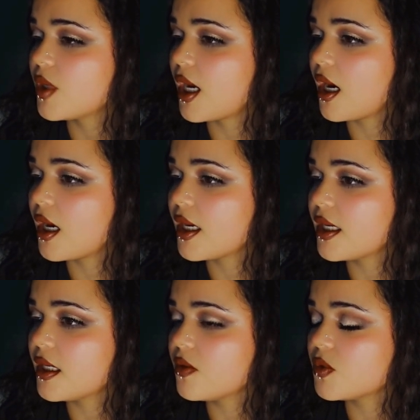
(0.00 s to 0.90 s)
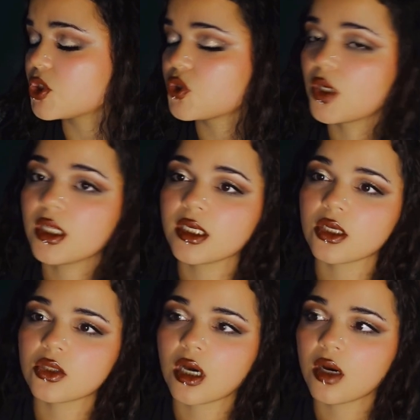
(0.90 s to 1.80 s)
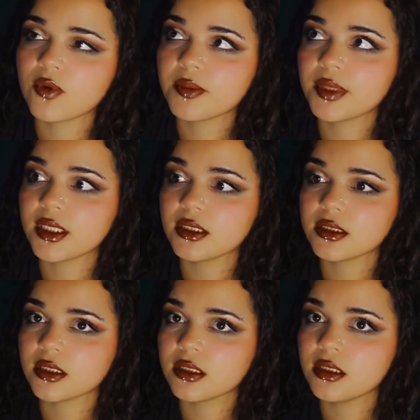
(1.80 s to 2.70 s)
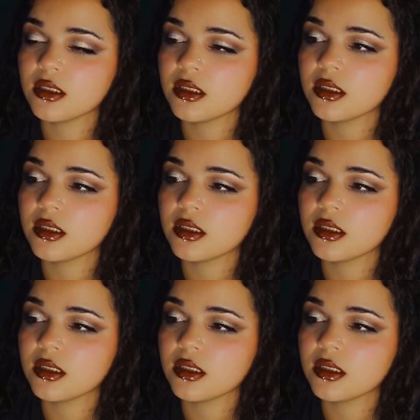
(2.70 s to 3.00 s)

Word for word: when I was struggling a lot with BED,